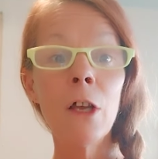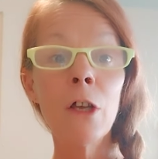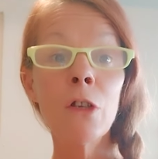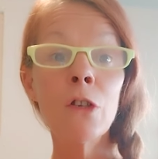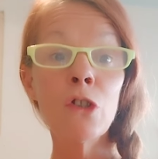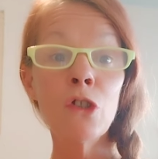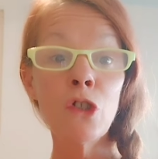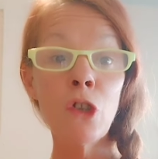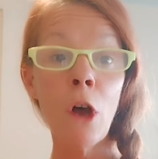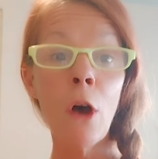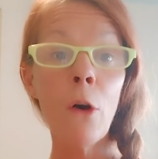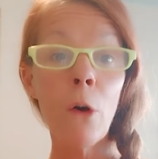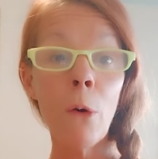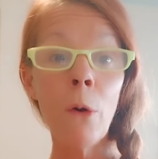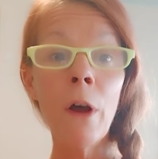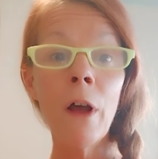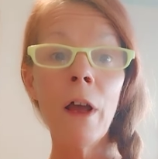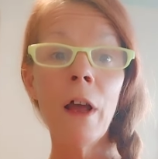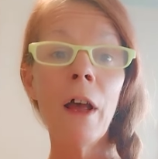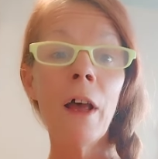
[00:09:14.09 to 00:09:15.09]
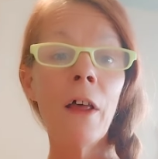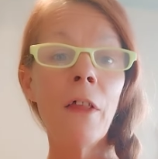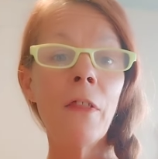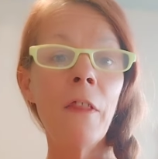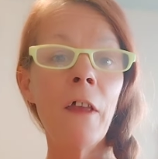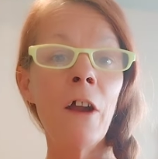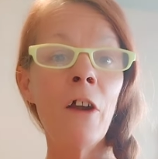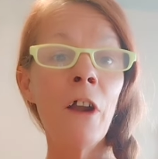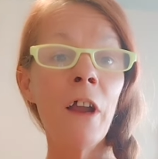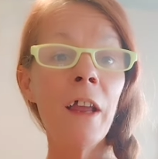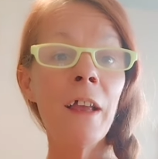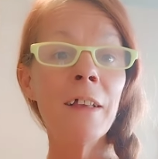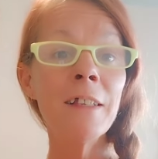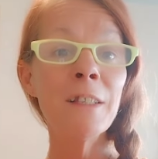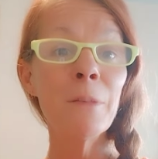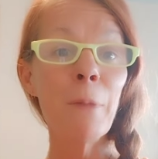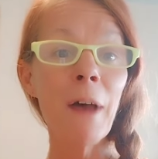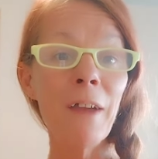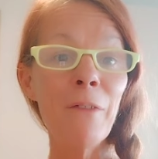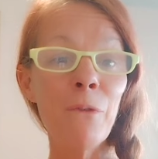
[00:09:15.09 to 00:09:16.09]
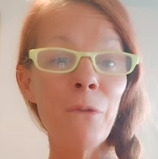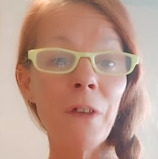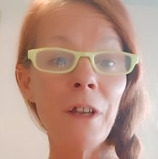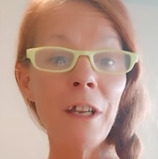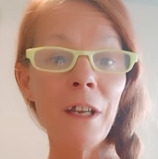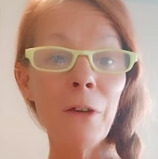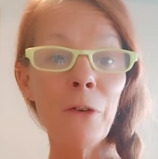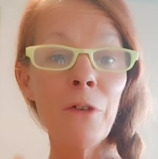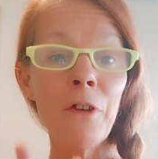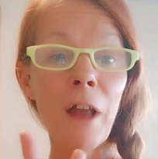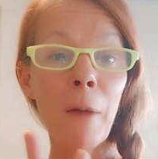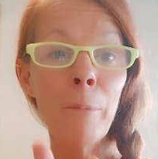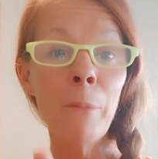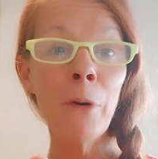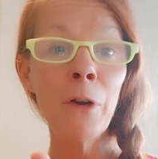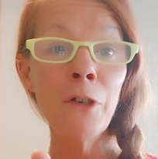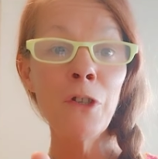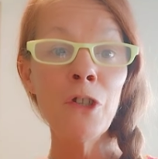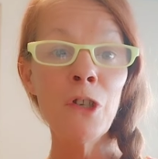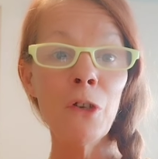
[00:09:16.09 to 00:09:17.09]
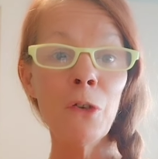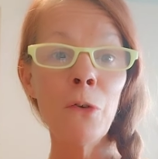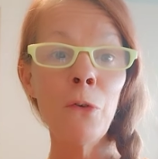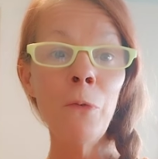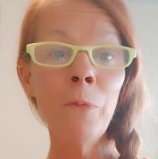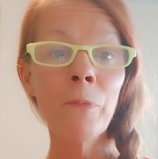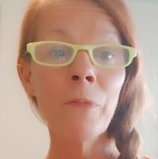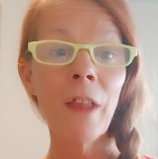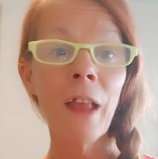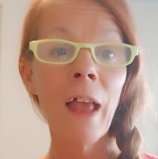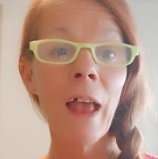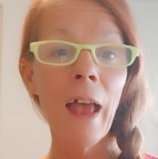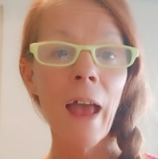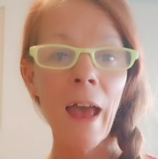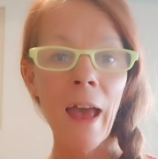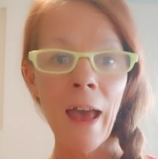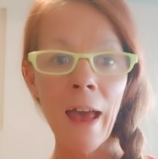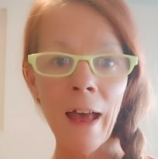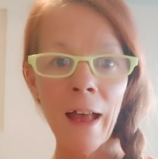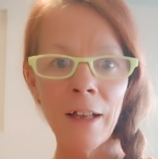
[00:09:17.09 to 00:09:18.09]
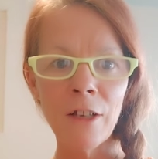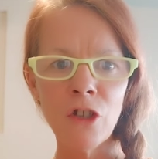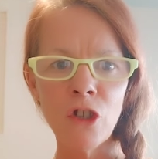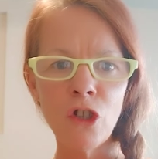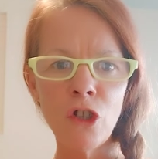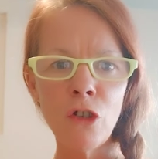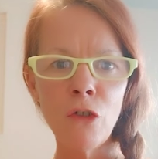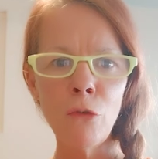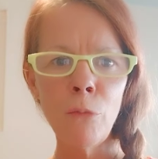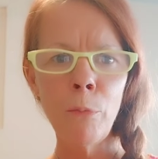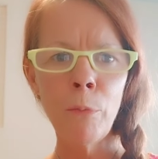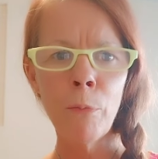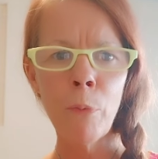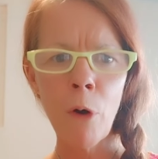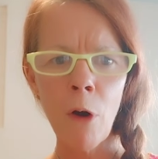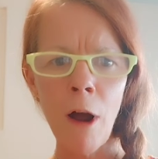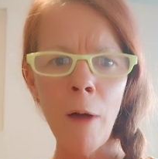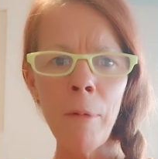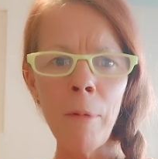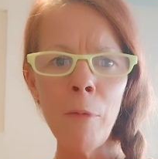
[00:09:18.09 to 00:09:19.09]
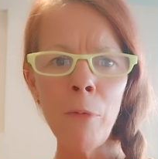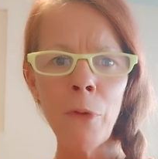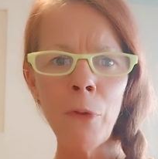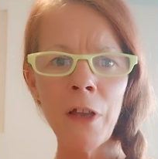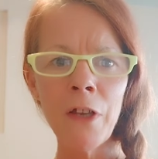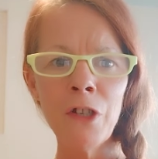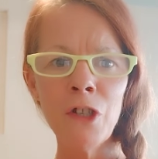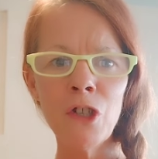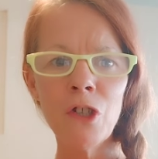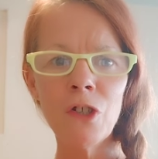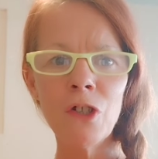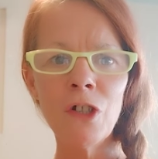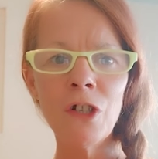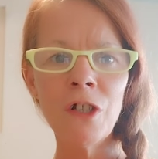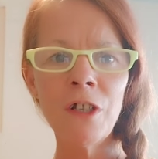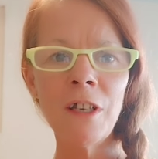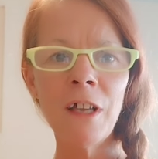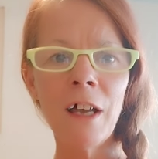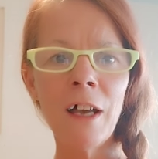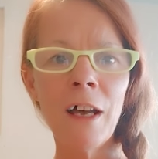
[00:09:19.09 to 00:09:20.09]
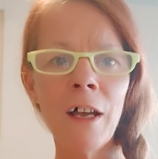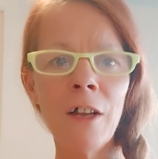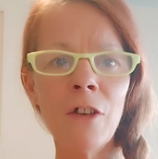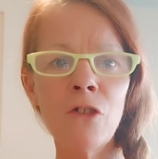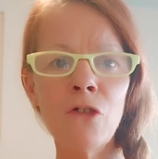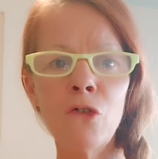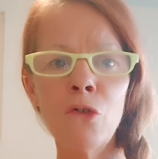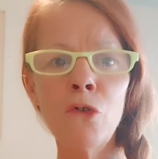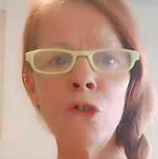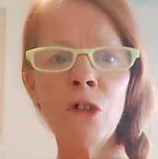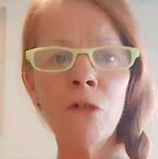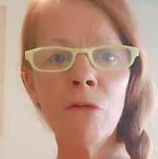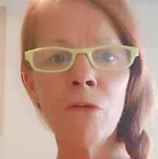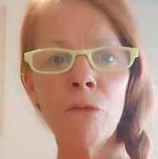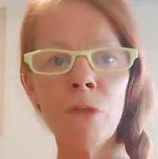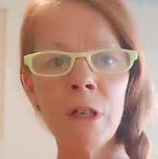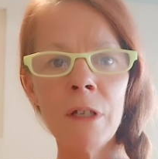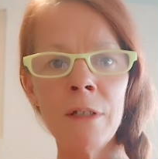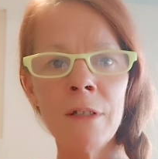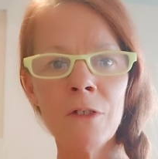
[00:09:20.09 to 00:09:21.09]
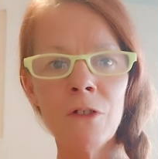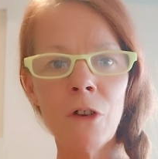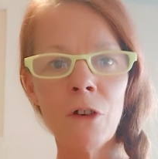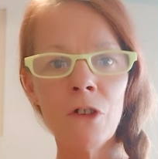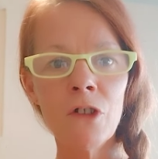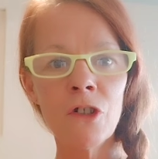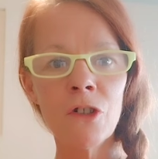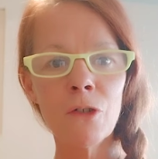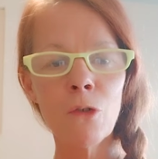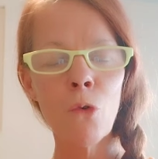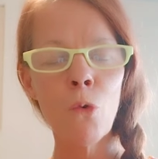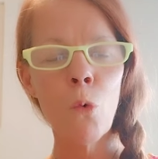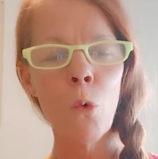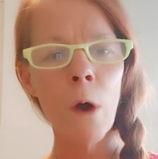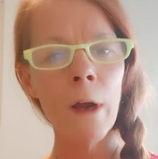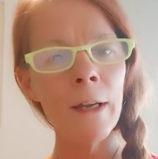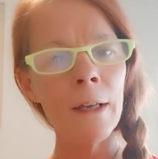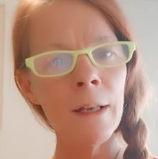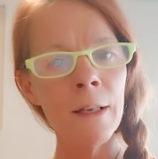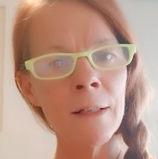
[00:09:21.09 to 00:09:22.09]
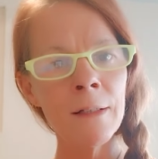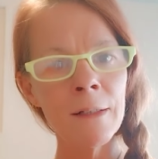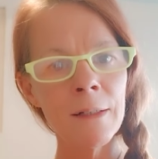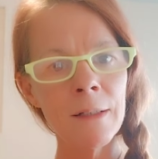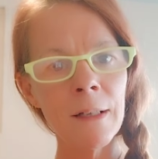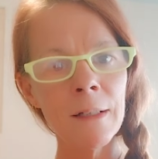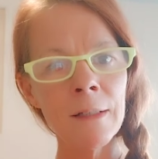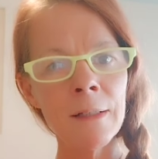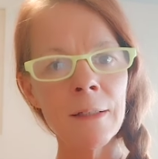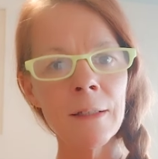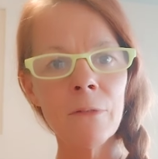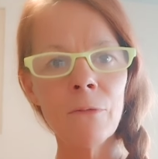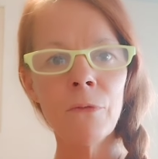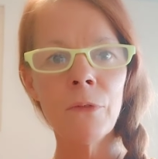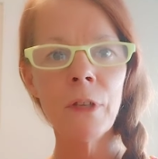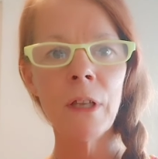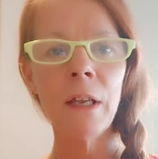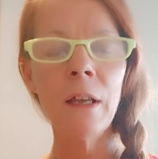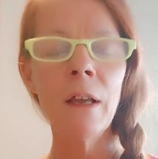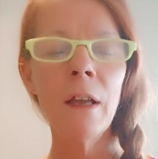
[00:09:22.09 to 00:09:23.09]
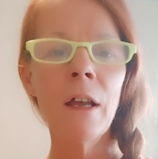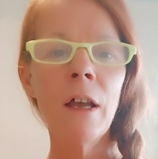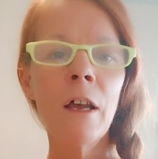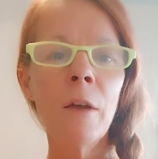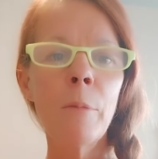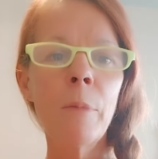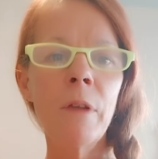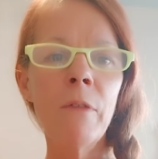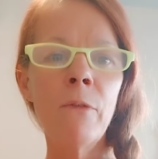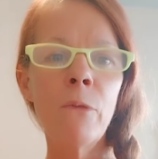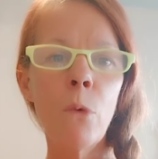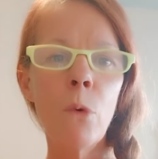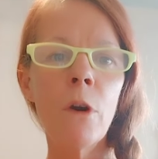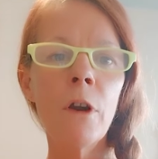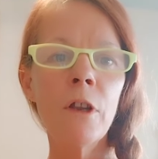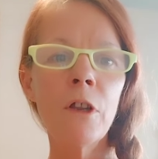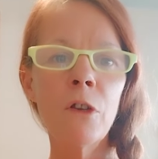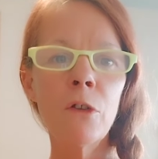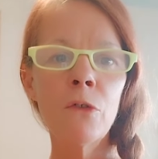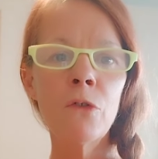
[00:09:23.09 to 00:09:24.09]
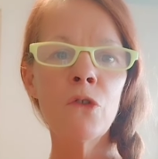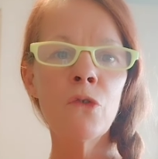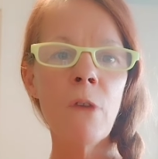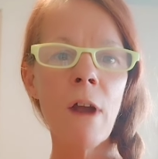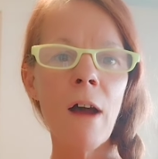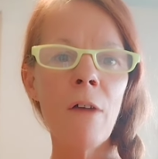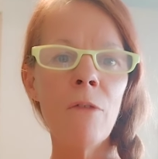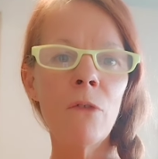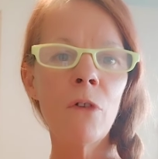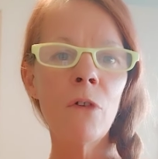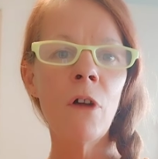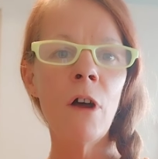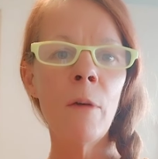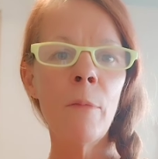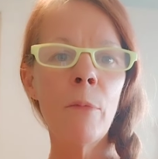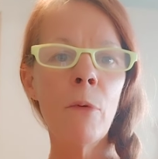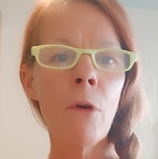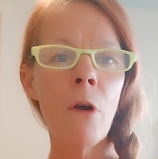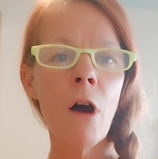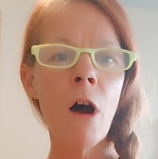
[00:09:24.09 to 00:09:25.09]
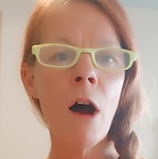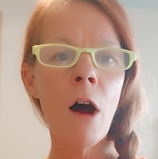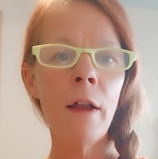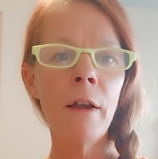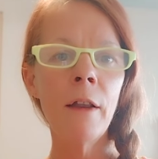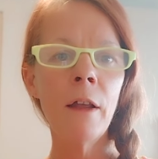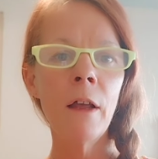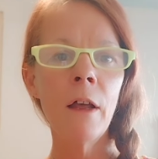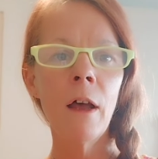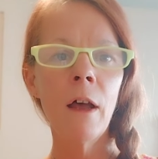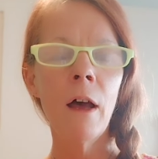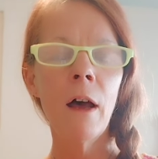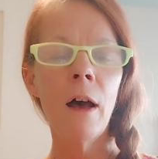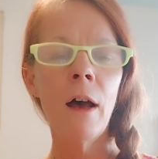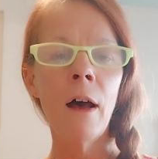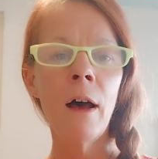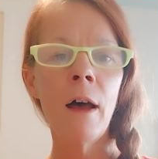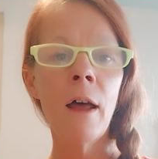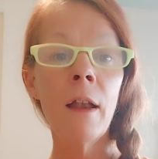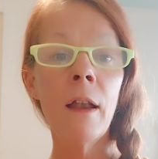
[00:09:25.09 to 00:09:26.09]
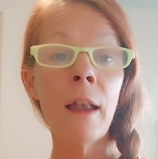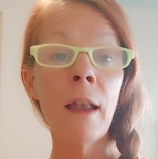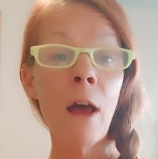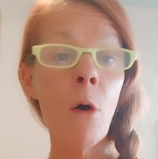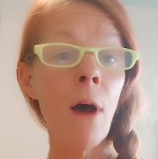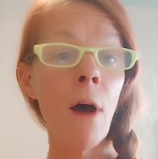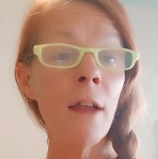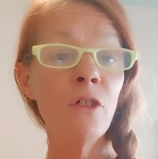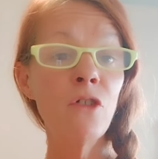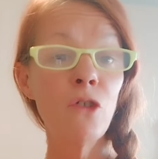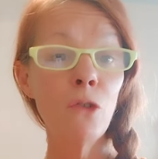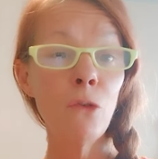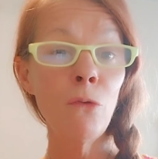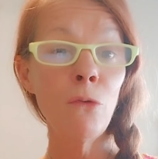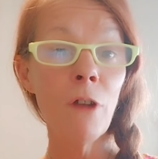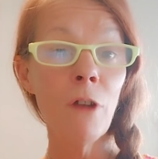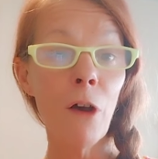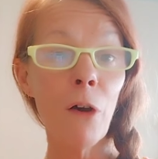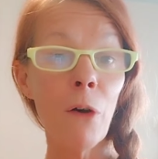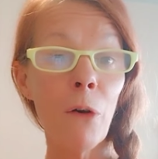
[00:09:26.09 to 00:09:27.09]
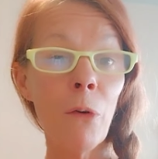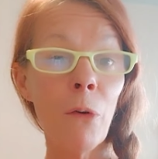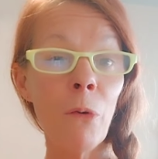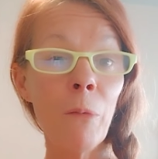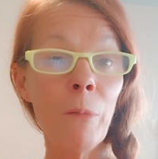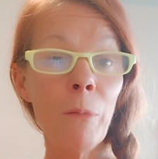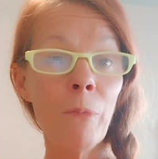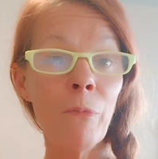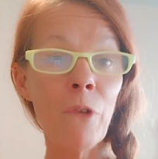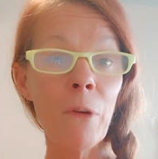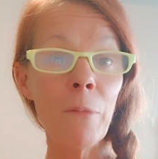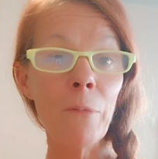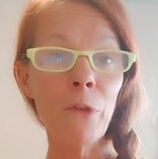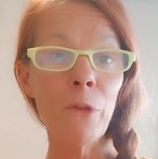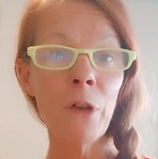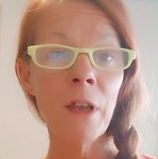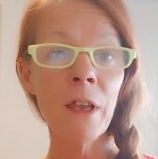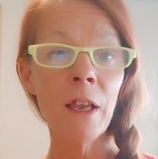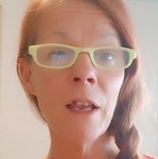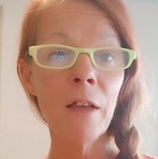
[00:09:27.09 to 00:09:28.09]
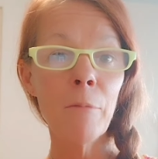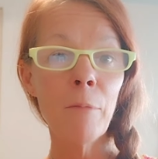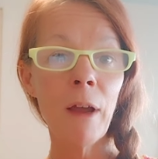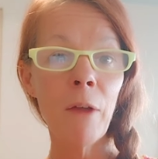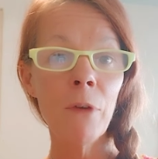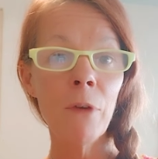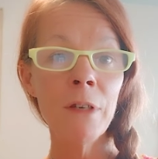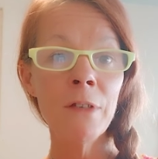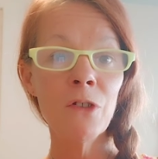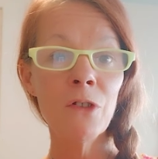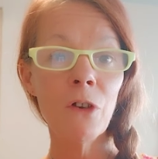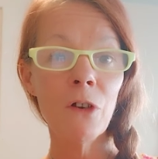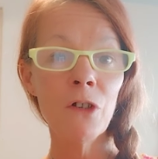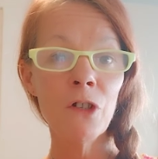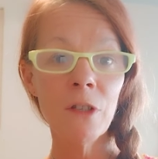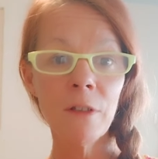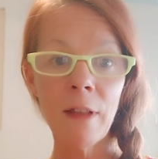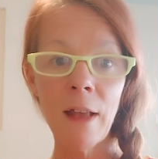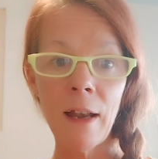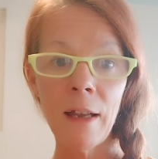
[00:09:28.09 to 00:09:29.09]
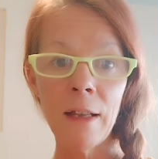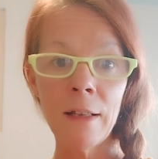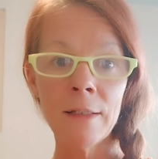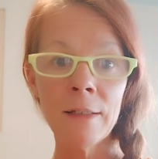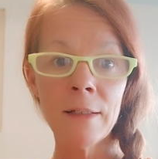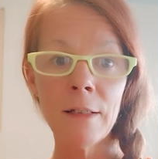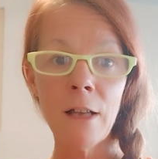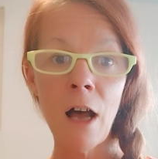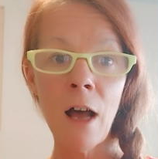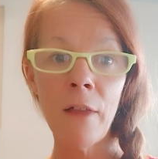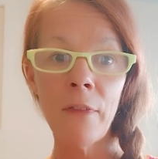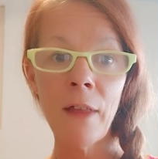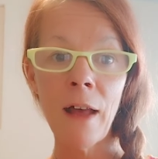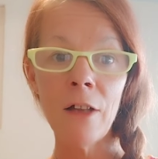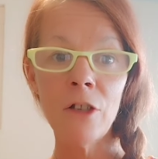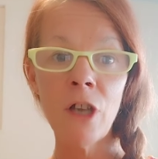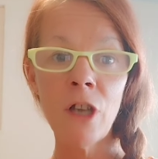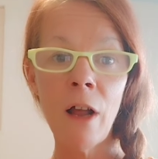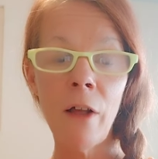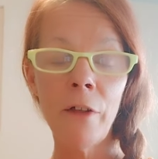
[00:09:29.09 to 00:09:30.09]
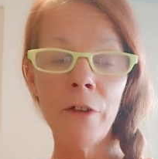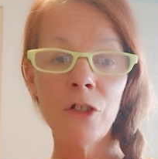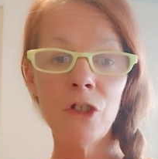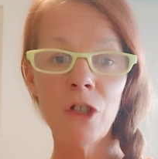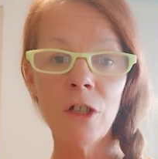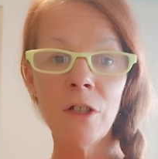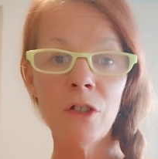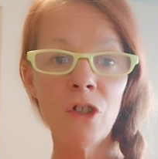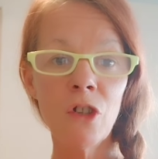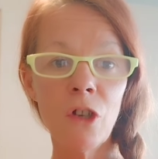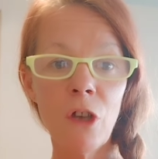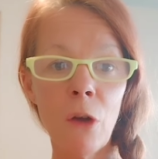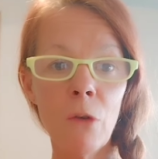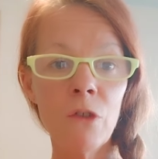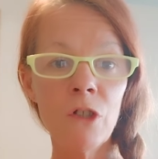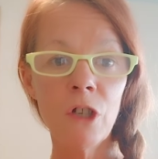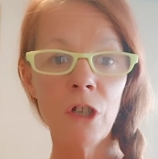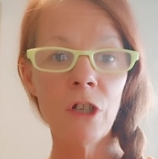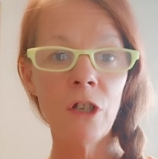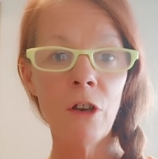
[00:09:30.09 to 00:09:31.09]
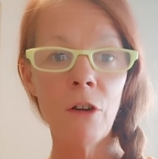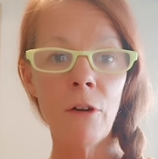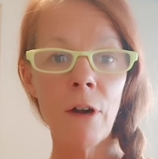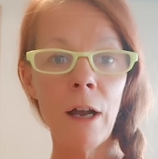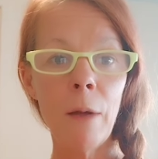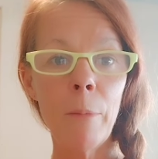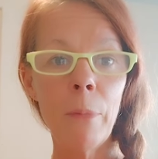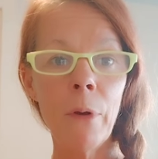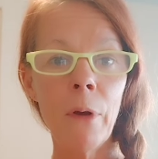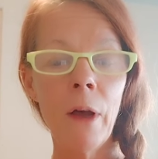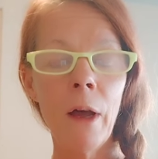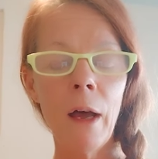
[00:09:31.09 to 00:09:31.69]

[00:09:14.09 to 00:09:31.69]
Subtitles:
So there is my video number 2. And you probably should do your research quite extensively before you travel abroad. Now, I do know from looking in my research that it's not that challenging to go to Europe.